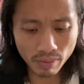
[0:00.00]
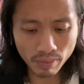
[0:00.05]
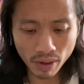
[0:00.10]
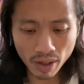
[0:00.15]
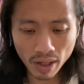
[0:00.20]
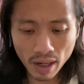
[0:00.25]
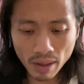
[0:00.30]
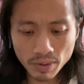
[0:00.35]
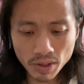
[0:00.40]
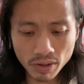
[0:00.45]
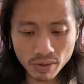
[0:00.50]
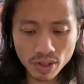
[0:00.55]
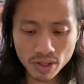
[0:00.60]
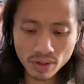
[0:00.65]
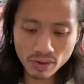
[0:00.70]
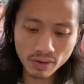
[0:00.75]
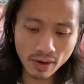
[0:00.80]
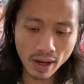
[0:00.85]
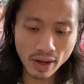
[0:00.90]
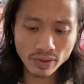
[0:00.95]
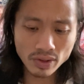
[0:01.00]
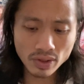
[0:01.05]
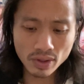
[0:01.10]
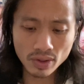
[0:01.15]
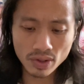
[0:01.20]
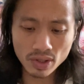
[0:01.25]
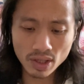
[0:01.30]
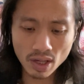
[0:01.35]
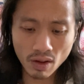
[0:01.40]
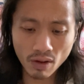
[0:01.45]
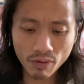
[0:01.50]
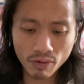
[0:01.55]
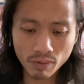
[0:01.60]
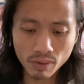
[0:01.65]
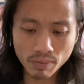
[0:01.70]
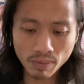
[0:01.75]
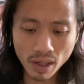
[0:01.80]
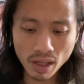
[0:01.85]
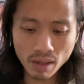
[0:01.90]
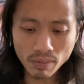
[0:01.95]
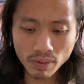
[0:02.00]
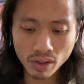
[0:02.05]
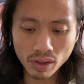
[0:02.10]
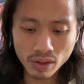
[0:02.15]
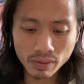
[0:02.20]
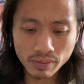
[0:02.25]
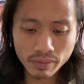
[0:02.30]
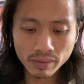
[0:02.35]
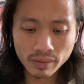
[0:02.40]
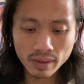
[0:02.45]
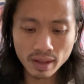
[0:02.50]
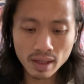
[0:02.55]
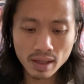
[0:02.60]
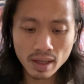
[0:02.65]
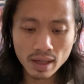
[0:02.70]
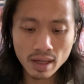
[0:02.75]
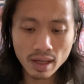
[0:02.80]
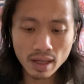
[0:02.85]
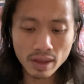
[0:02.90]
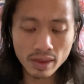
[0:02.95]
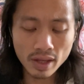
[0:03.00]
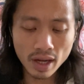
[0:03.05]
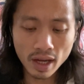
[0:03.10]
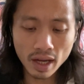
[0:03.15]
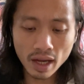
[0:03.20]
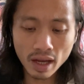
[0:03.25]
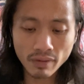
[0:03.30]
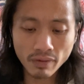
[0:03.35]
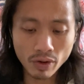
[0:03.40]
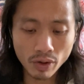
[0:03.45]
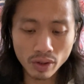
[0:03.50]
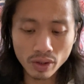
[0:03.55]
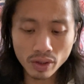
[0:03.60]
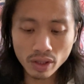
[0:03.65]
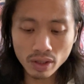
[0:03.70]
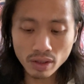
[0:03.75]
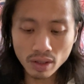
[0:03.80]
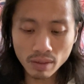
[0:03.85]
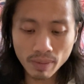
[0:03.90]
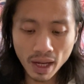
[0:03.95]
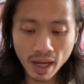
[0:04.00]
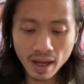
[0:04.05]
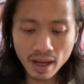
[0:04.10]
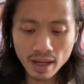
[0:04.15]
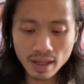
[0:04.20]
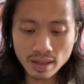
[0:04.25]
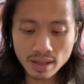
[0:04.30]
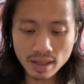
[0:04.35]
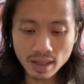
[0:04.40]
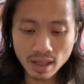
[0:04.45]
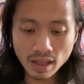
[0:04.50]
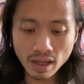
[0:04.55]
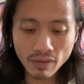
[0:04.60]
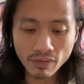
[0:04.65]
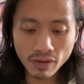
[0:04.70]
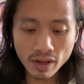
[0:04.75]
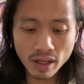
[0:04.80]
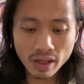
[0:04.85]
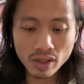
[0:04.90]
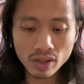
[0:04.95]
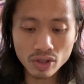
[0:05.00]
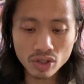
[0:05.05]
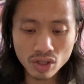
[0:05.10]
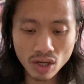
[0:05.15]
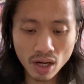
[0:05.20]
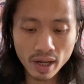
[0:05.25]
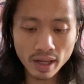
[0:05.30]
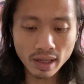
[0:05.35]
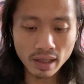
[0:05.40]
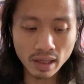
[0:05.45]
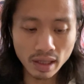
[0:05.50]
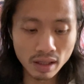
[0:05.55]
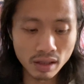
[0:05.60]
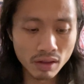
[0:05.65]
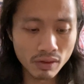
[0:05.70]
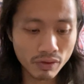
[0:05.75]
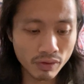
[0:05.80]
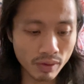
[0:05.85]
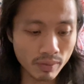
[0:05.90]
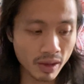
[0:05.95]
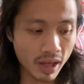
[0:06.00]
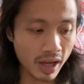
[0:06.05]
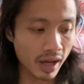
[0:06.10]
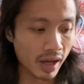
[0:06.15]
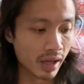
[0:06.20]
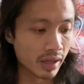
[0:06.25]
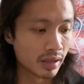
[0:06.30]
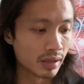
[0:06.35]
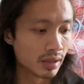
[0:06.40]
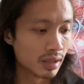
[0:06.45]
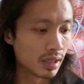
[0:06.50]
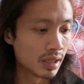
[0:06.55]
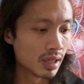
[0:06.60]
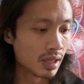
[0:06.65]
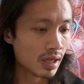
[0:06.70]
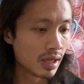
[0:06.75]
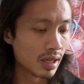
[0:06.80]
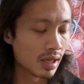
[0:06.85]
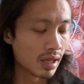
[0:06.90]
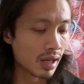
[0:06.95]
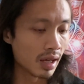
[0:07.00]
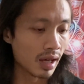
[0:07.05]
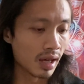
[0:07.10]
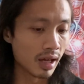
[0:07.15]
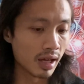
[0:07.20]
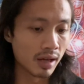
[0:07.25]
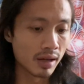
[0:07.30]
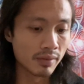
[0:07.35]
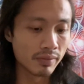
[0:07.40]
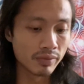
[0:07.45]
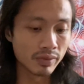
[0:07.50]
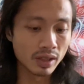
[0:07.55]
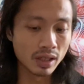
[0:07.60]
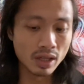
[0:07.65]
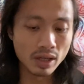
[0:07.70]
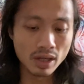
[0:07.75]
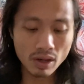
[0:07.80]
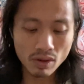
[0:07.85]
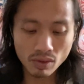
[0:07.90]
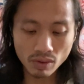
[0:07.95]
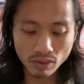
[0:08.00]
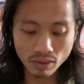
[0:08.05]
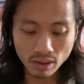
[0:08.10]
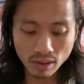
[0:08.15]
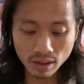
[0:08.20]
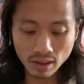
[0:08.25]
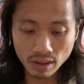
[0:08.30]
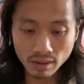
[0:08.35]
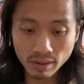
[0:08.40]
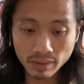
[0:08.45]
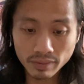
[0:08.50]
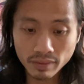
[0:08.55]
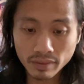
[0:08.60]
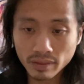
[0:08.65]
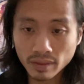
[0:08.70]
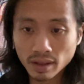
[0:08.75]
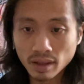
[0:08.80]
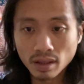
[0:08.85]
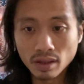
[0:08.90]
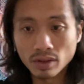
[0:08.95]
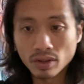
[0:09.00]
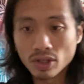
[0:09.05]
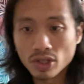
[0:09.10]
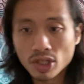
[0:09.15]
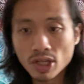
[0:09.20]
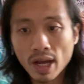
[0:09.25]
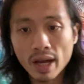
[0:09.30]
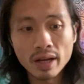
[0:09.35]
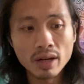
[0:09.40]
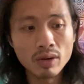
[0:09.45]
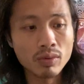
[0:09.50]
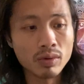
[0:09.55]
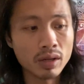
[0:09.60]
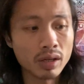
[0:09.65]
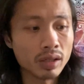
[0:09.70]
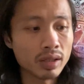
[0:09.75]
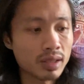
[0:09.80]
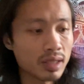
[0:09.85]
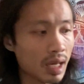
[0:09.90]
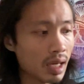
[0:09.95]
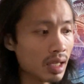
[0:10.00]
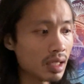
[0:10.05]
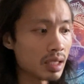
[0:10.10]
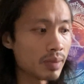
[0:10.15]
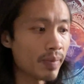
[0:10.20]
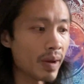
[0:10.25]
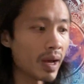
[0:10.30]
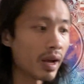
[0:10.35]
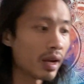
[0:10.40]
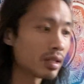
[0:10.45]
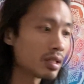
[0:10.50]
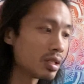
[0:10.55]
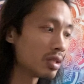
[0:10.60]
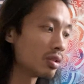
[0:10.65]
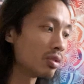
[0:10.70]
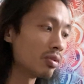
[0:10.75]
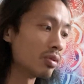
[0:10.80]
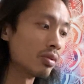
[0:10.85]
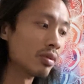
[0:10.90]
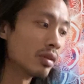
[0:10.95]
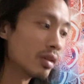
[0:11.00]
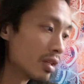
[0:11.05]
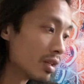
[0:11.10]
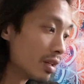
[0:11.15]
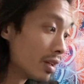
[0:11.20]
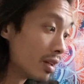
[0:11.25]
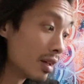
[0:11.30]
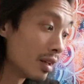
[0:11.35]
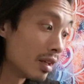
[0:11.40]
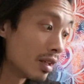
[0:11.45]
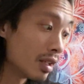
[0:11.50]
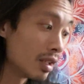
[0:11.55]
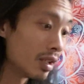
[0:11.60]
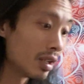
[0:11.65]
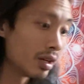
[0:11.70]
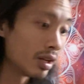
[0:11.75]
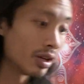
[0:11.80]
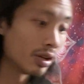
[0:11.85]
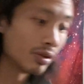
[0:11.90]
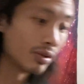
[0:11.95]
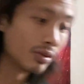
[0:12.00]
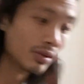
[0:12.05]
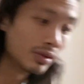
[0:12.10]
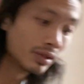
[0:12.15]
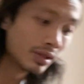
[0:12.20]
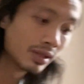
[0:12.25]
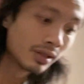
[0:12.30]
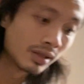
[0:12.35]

Perhaps you were surrounding yourself with people that have hurt you in the past, and I feel like you're trying to heal from that. Um, you know, your shadow work dates back to, you know,